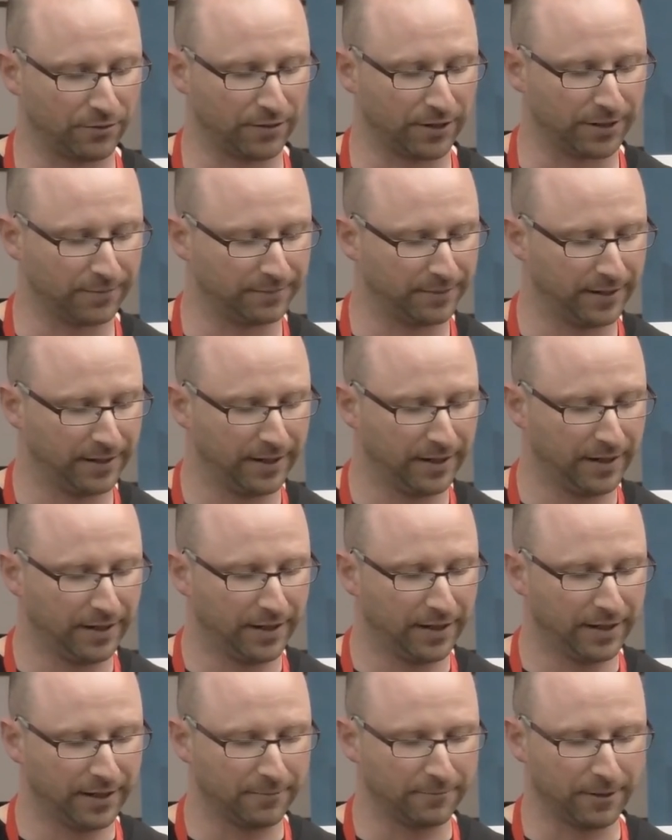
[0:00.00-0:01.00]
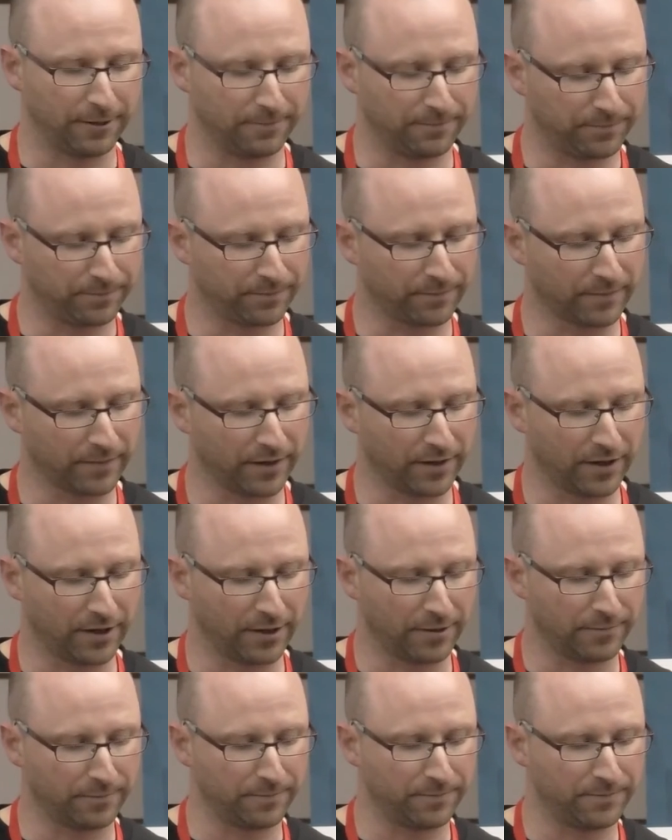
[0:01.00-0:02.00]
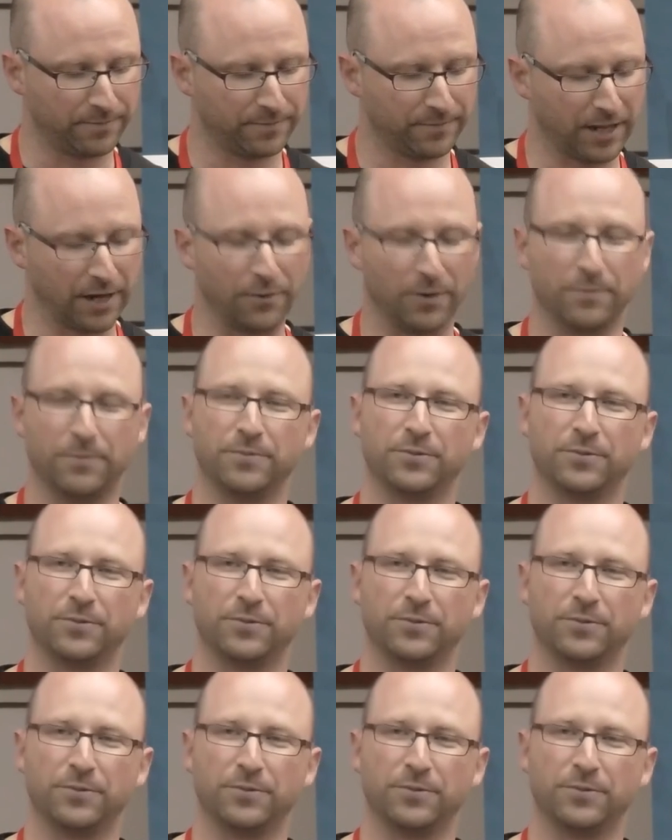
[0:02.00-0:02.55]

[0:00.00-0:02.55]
that, but um, anyway.